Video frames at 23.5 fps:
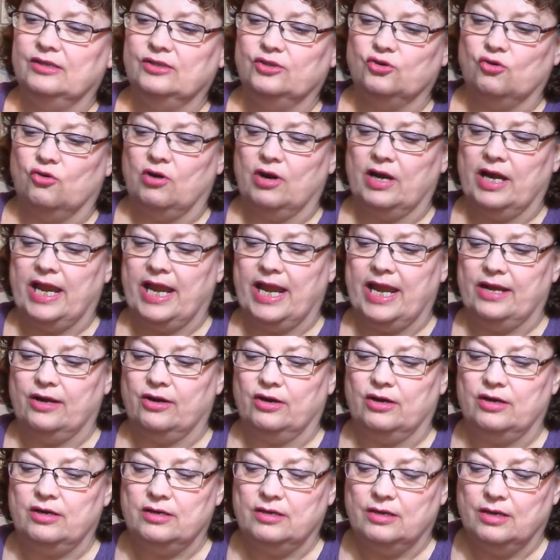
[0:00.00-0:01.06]
door
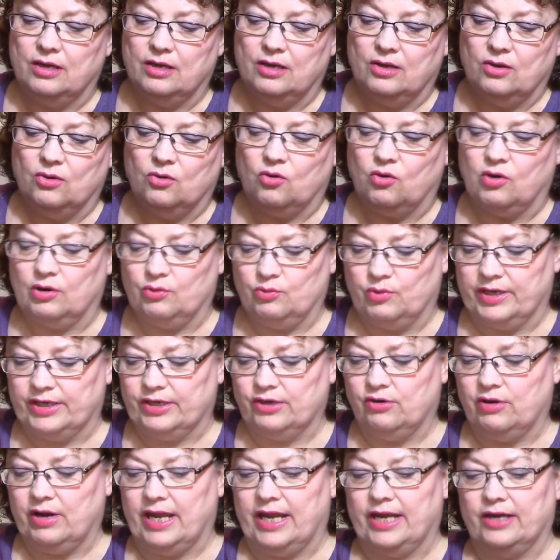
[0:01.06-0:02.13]
hanger or
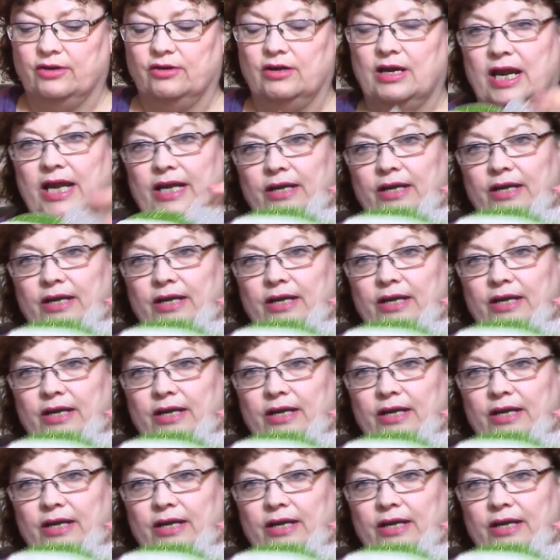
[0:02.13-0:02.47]
window hanger, I